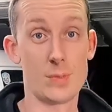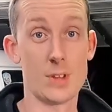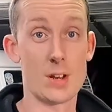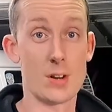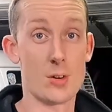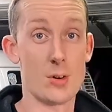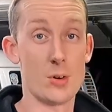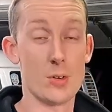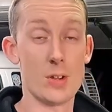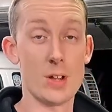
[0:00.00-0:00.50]

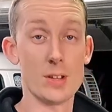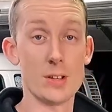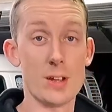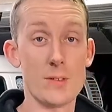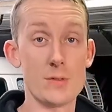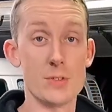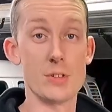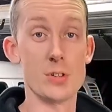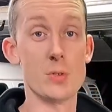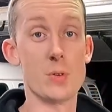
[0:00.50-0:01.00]
not a whole lot
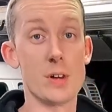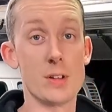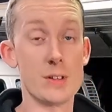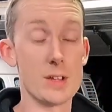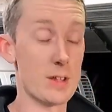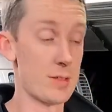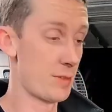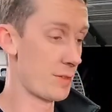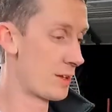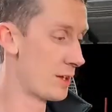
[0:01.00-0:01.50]
left to do on
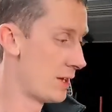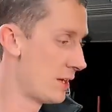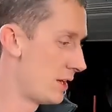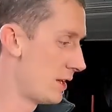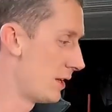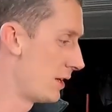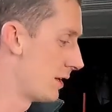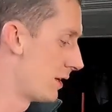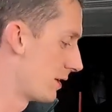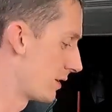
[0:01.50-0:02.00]
this.
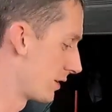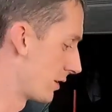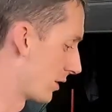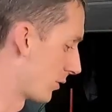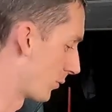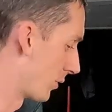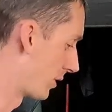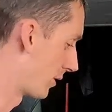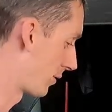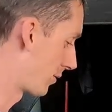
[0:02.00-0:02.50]
You
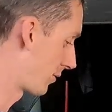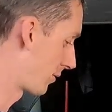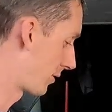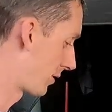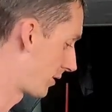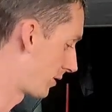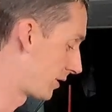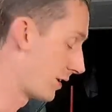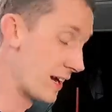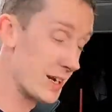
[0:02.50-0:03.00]
know,
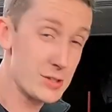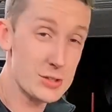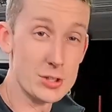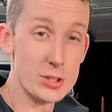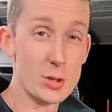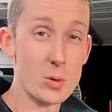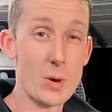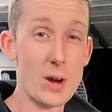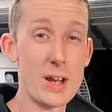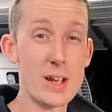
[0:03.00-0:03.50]
it's
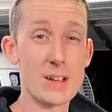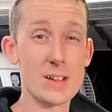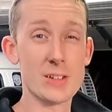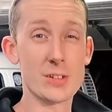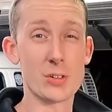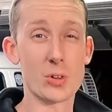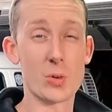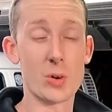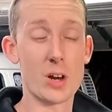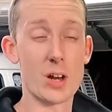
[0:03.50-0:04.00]
actually quiet
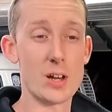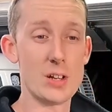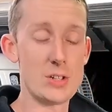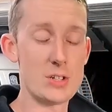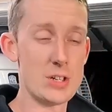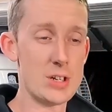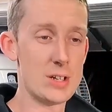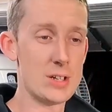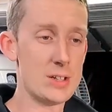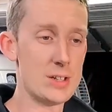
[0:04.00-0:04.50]
in the
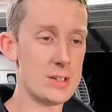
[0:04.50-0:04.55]
garage.